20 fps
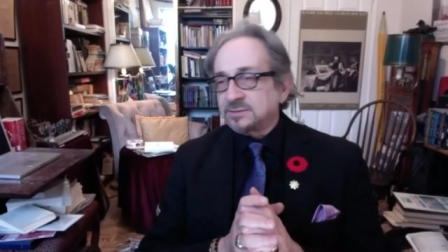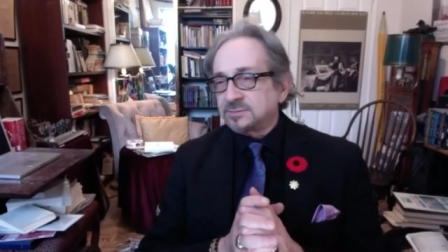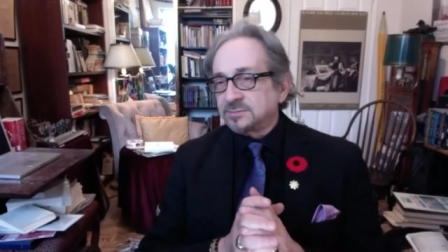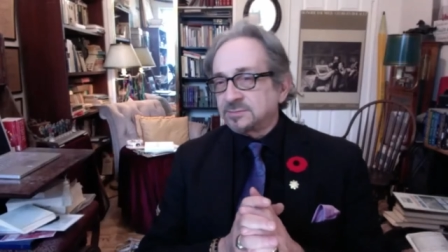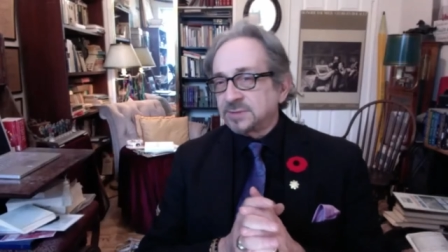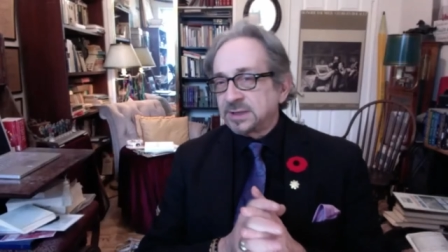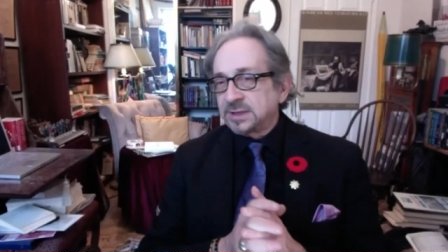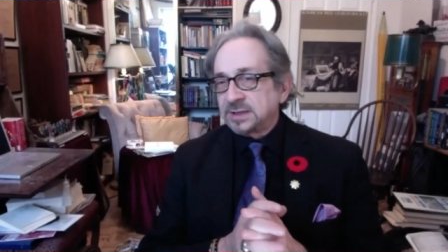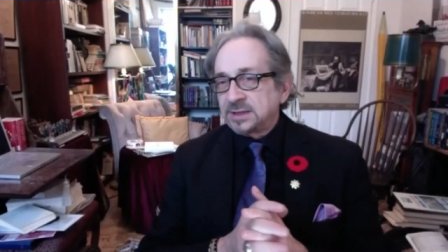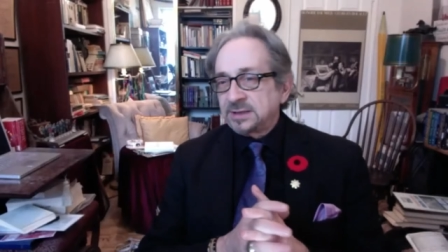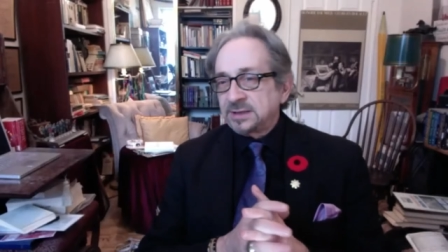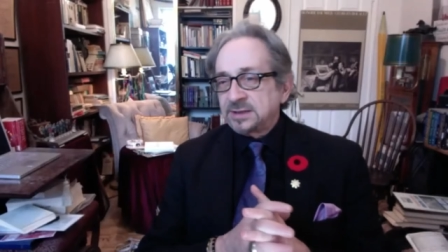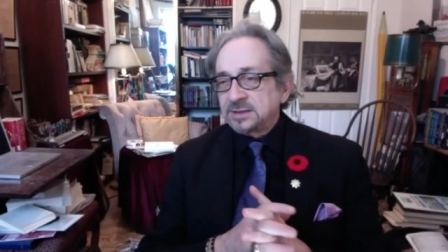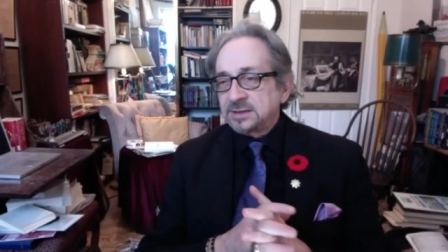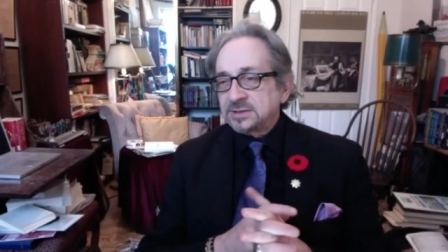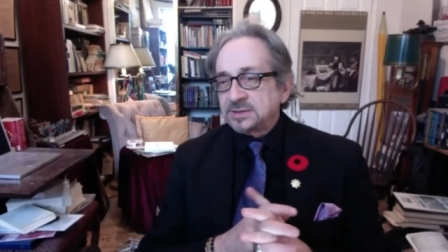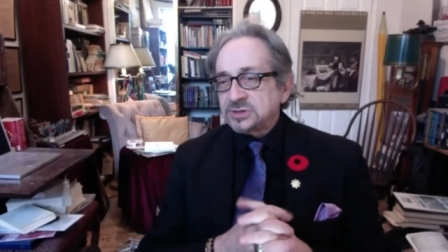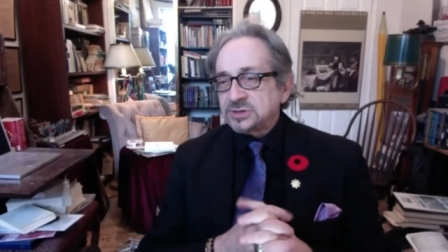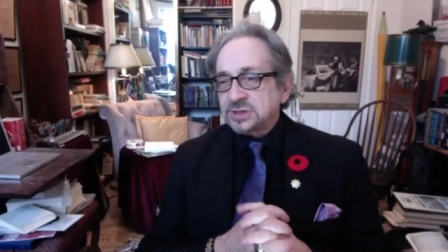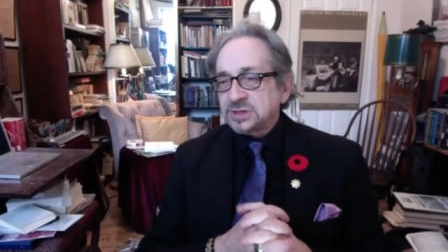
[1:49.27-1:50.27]
Um,
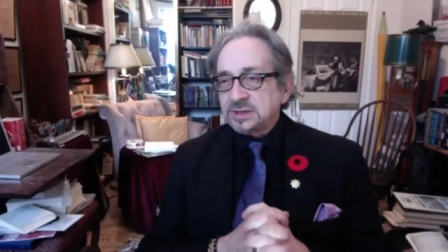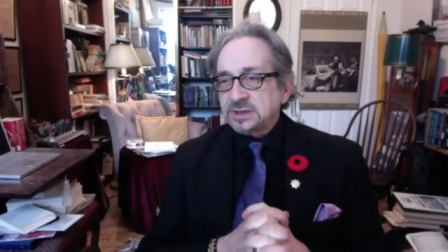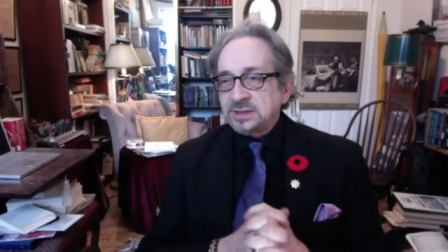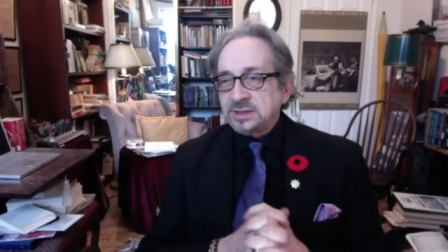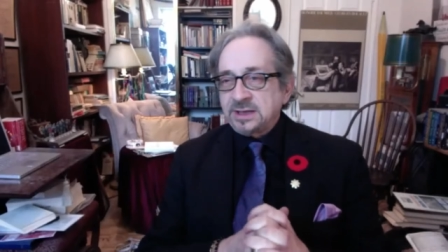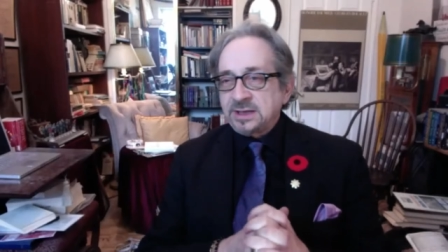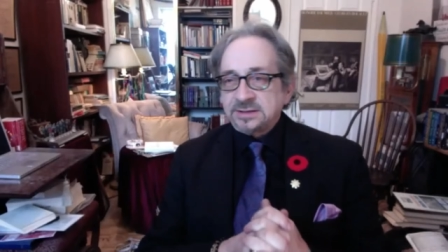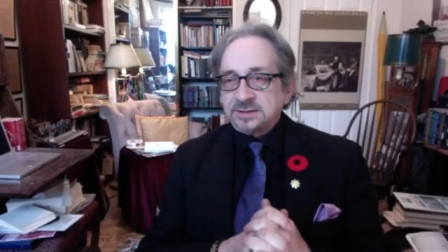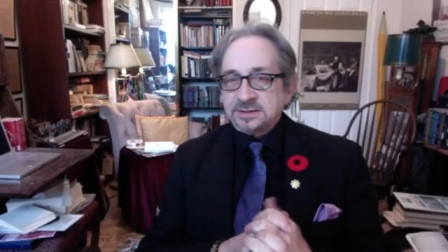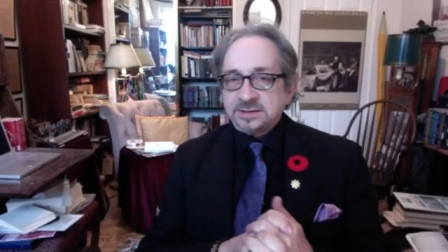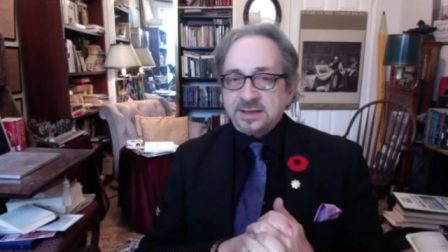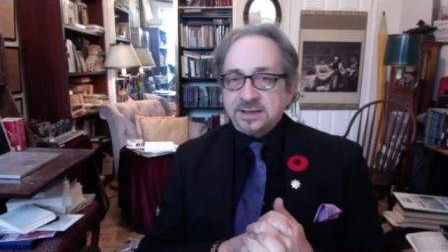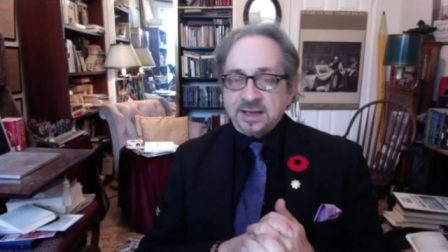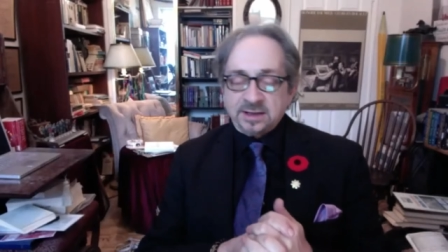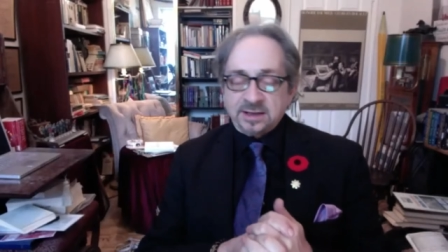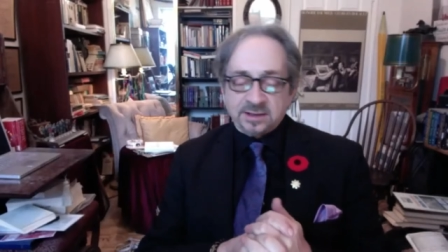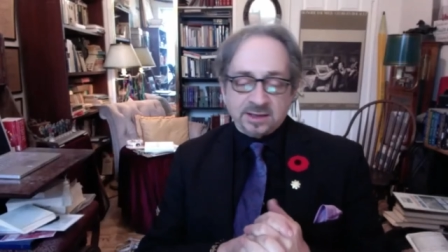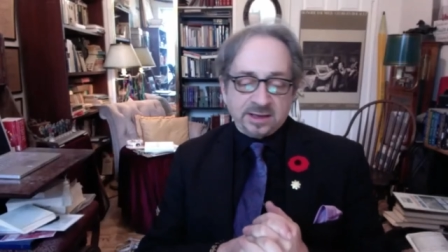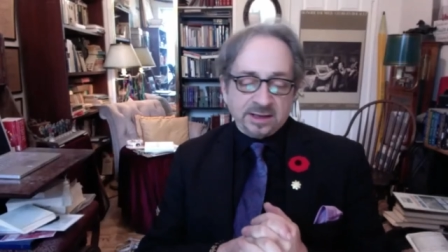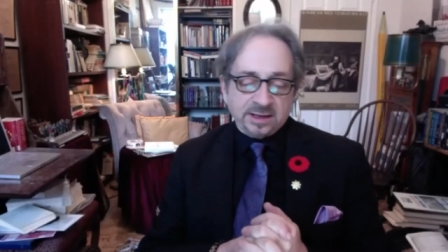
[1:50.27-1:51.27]
she can get
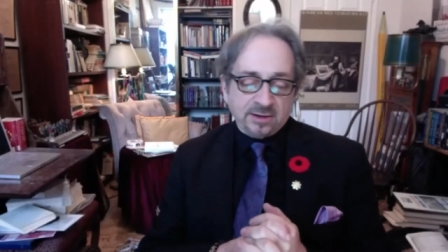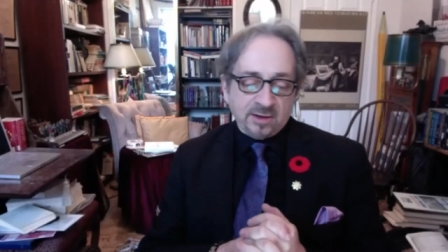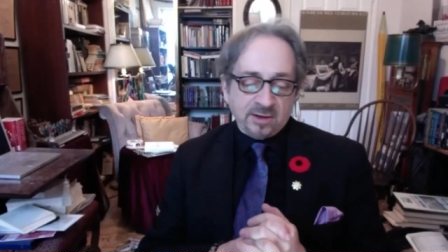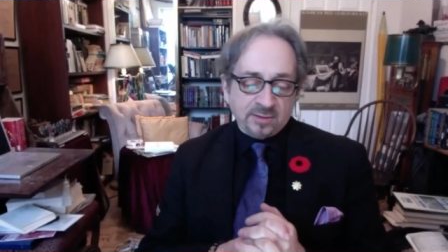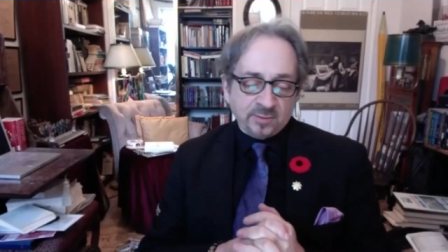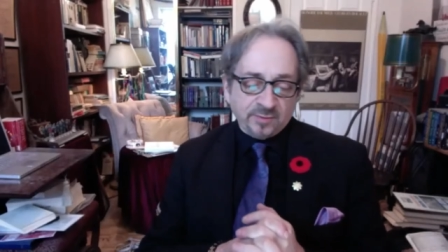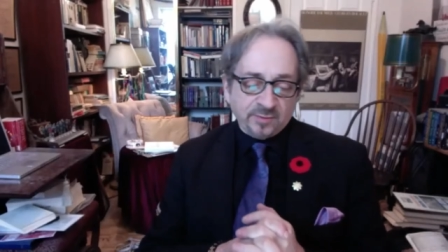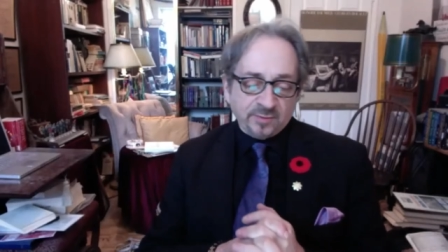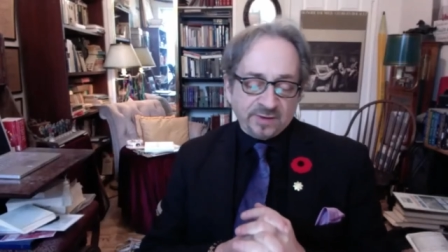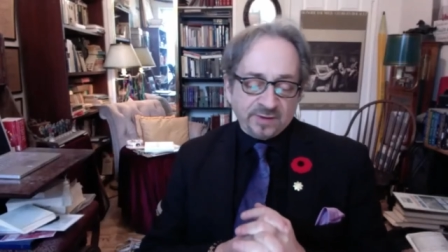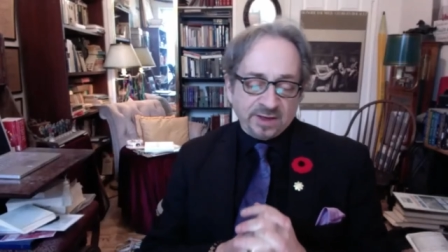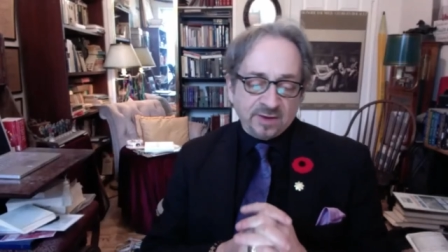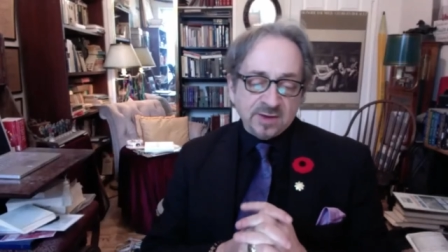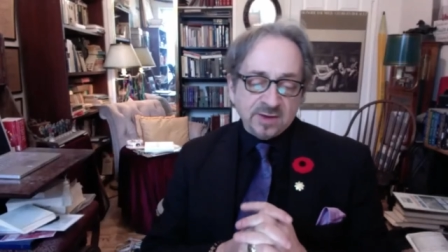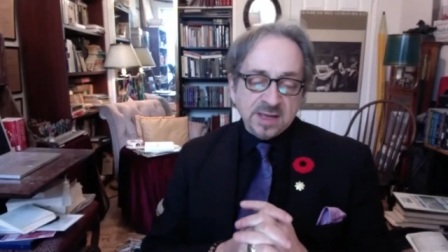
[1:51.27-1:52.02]
get get on with video.